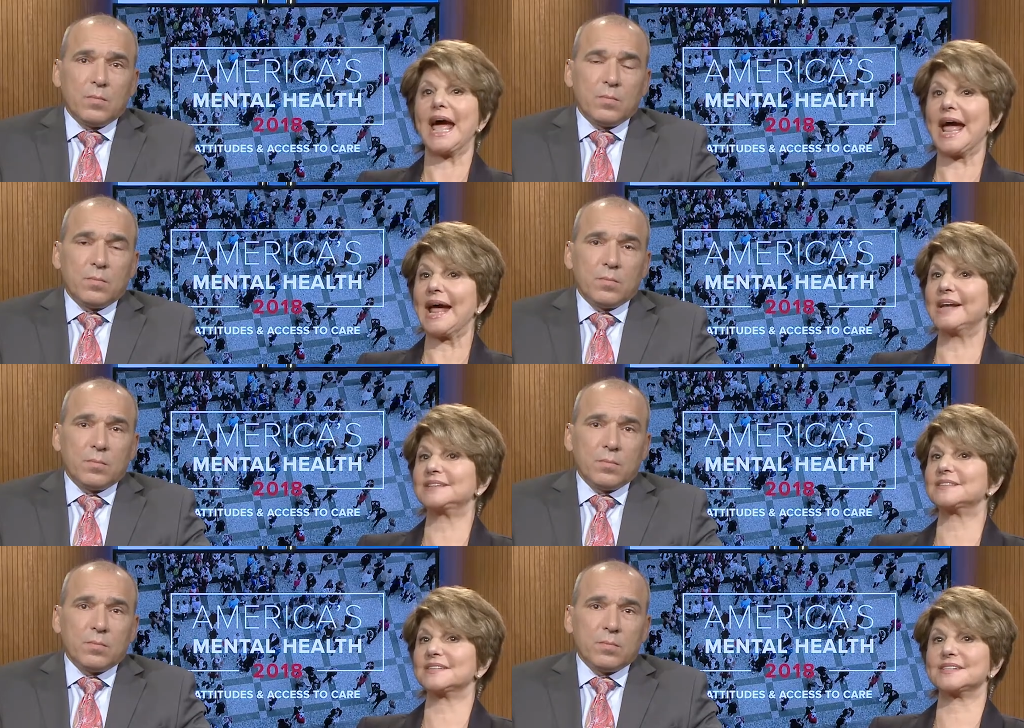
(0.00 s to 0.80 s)

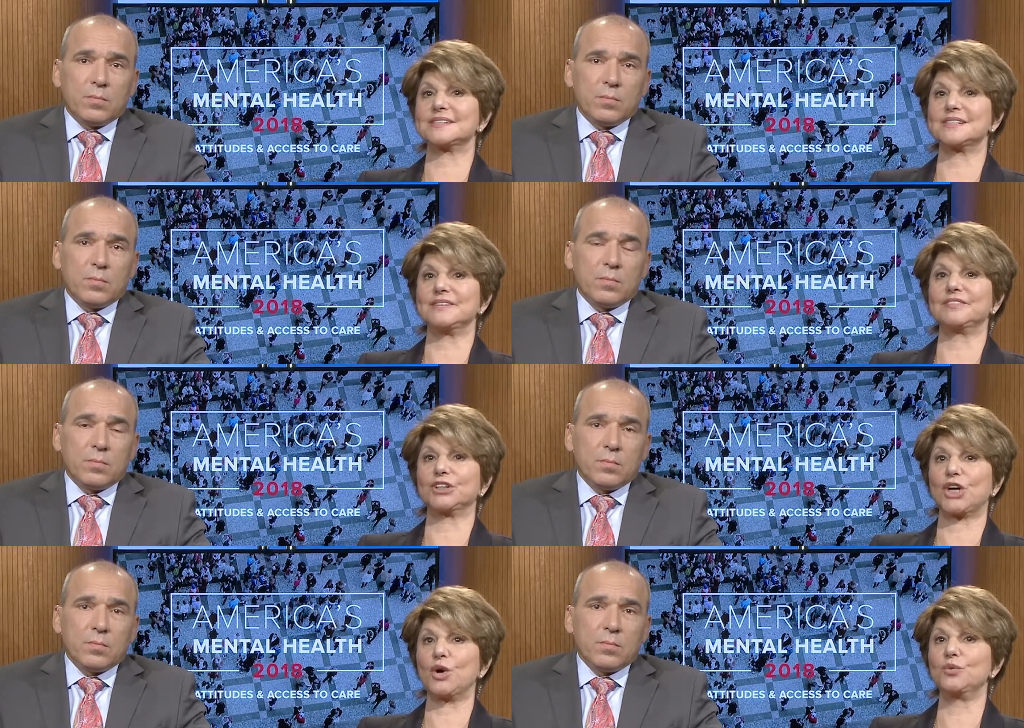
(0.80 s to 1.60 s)
Speaker 1: And the
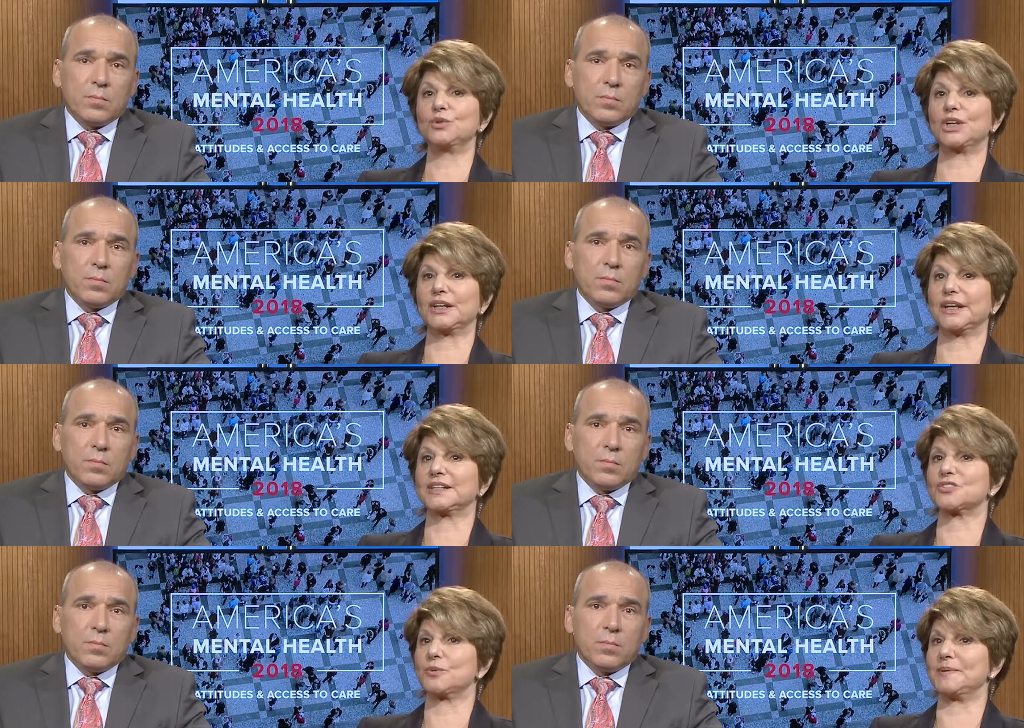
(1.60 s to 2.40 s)
Steven Cohen
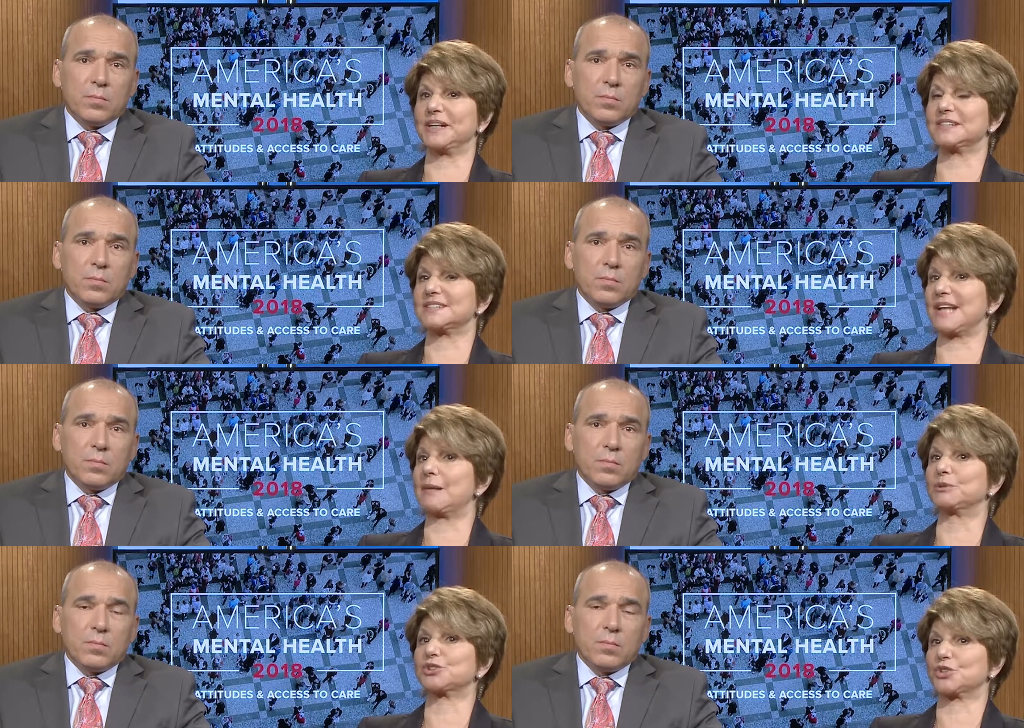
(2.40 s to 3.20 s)
clinics are being
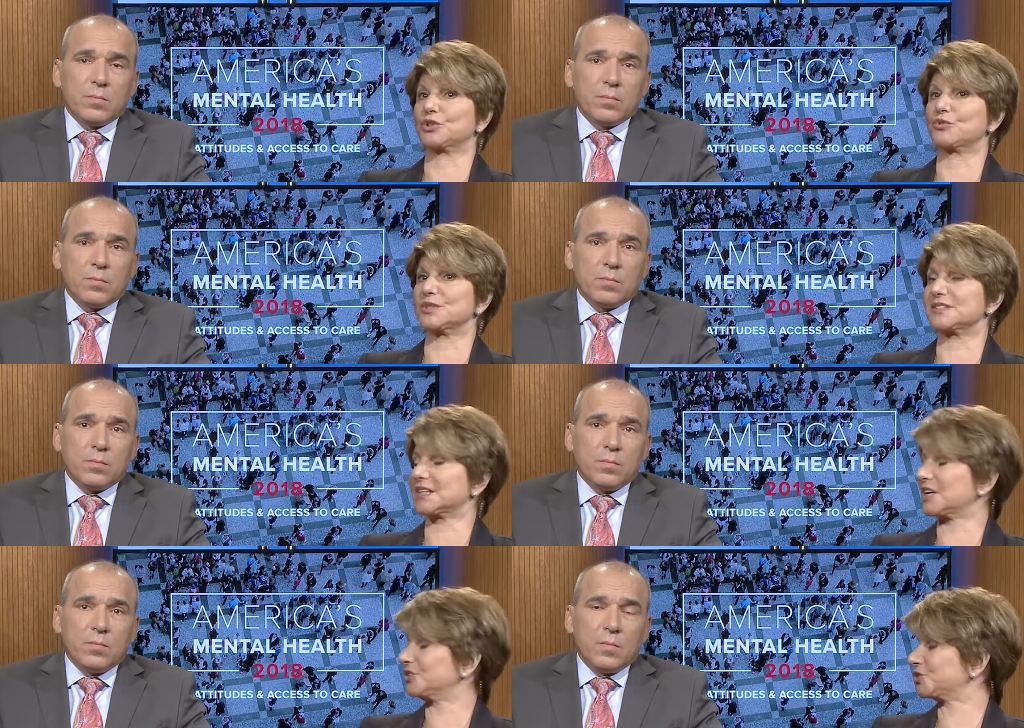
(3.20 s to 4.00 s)
established across
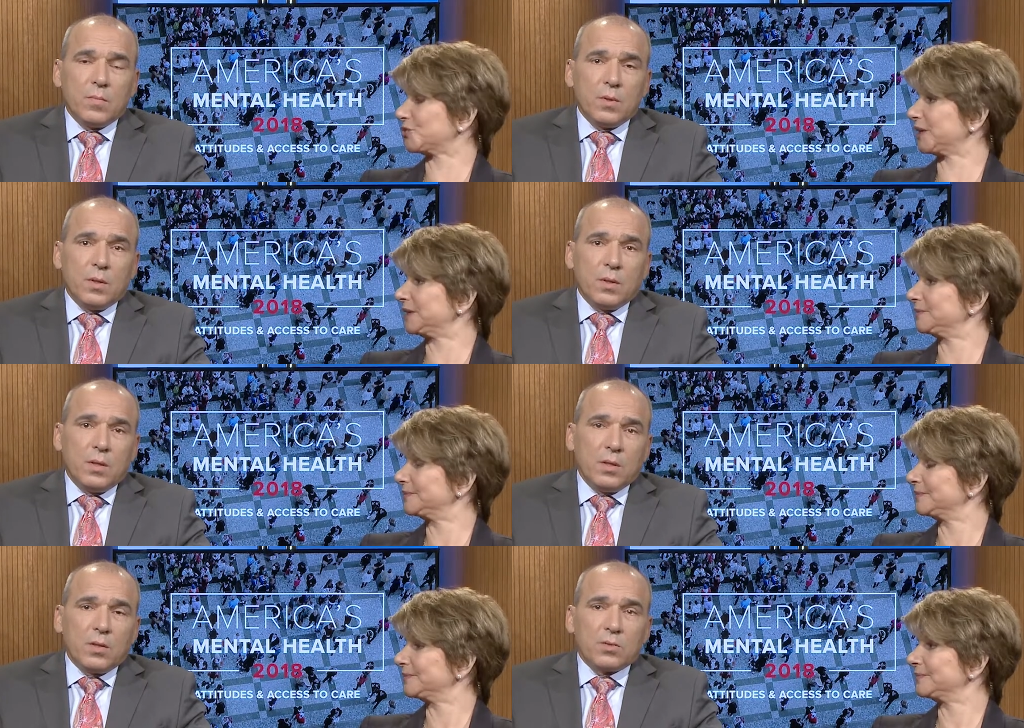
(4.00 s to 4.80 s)
the country.
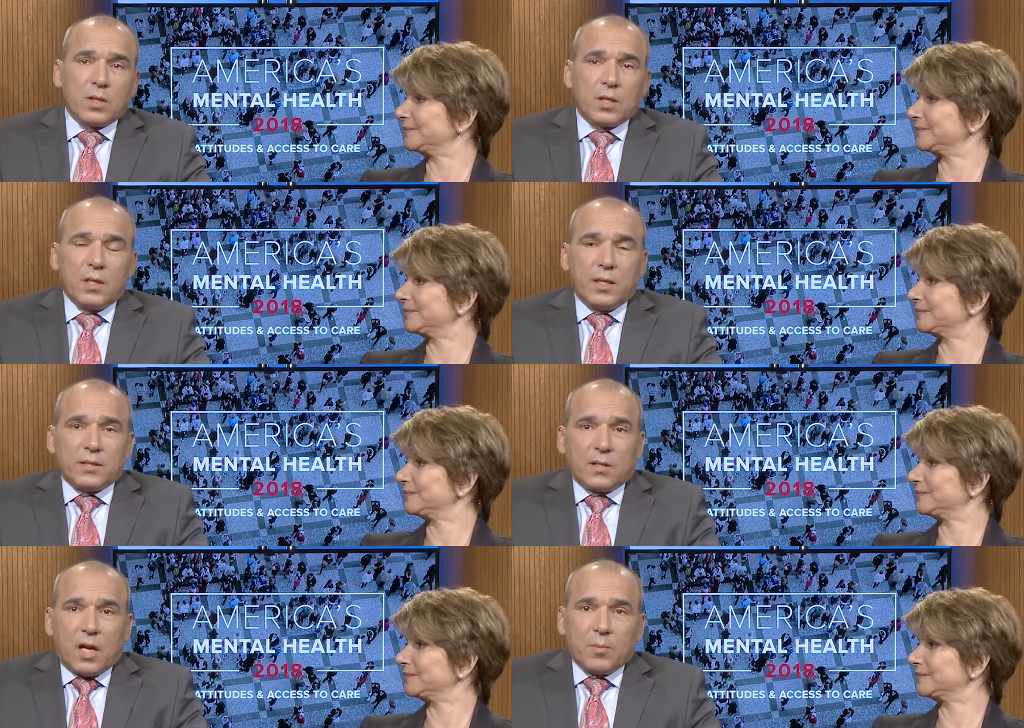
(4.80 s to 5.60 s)
Speaker 2: And those are the
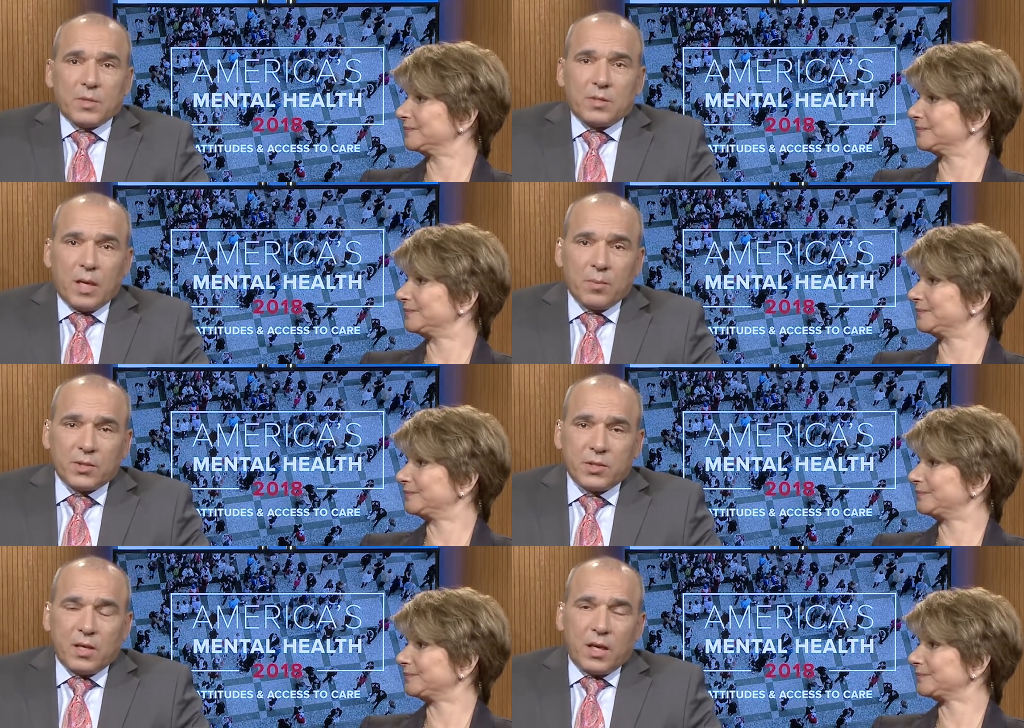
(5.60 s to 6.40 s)
clinics that I'm
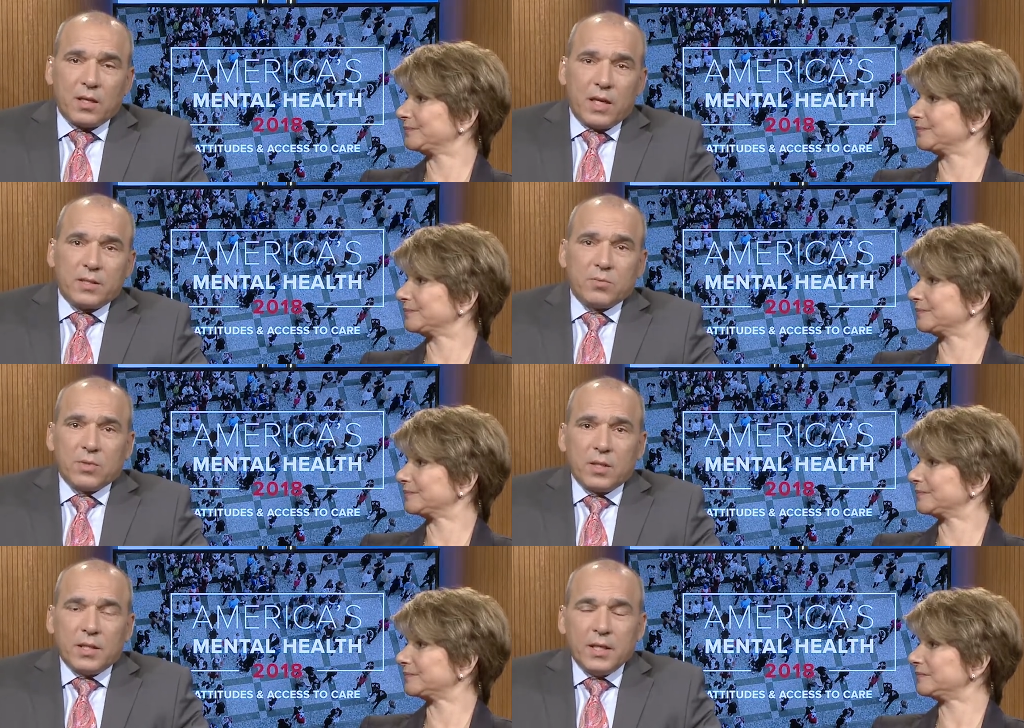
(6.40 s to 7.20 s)
establishing. And I'd like to
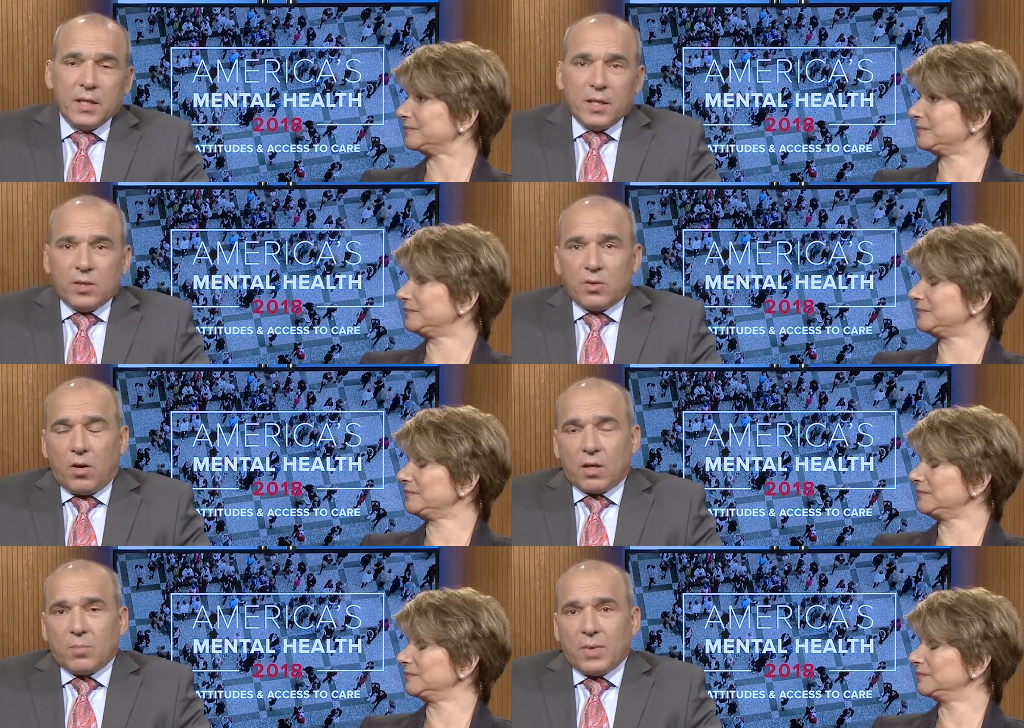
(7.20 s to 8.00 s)
really
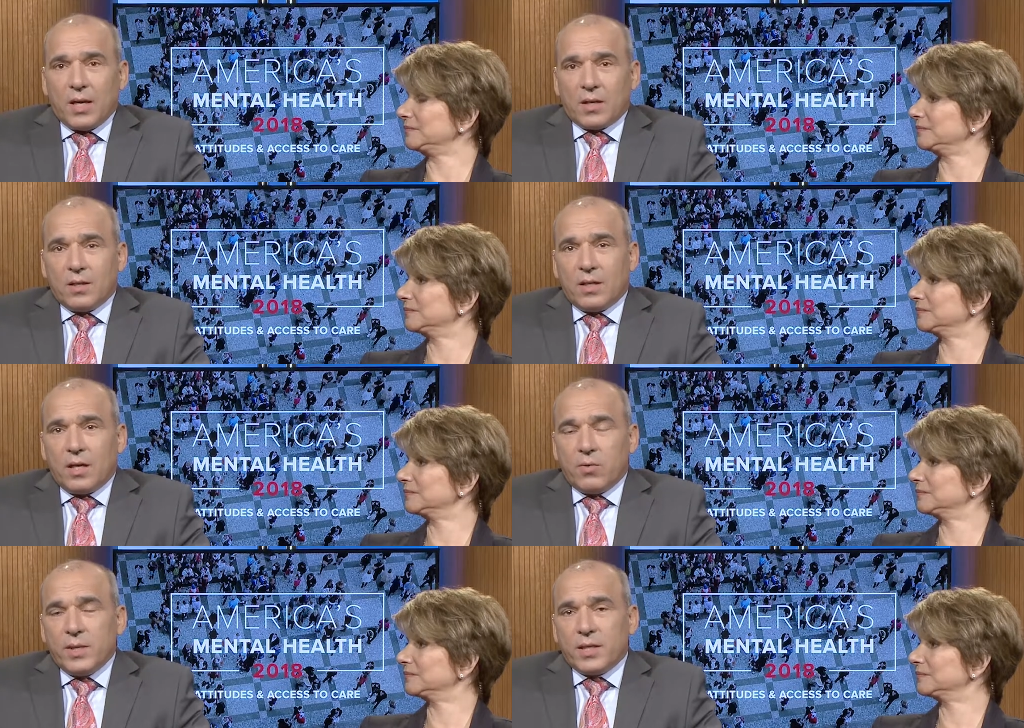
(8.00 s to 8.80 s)
talk about how we